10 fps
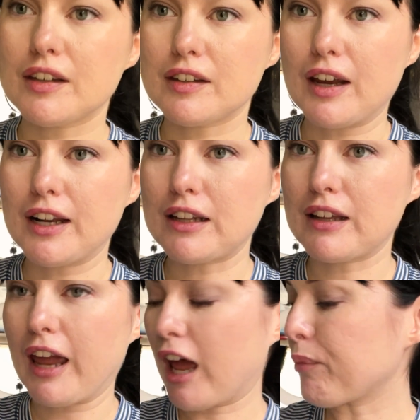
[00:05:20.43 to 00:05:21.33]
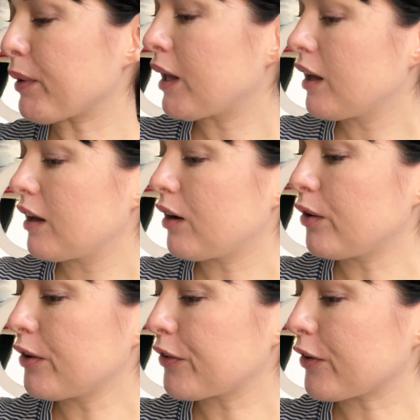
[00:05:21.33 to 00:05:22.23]
tiny little cap
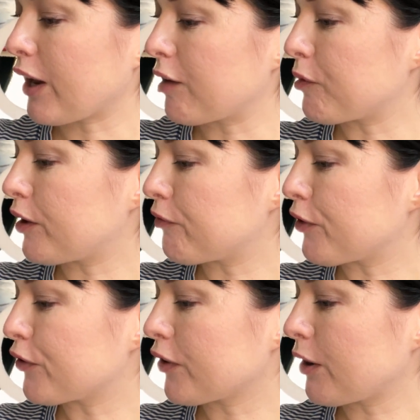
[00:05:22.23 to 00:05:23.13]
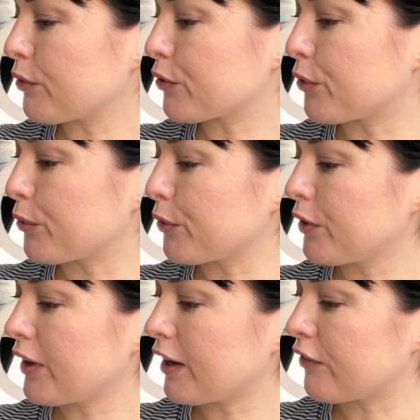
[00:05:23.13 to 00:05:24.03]
also came off, so that was
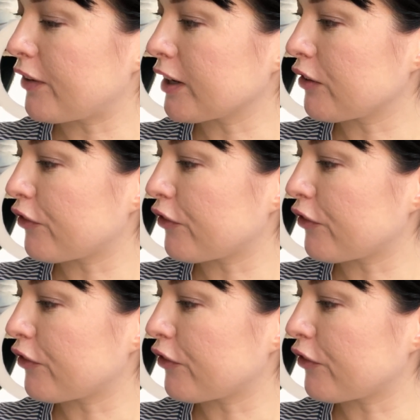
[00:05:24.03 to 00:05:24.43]
cool and fun and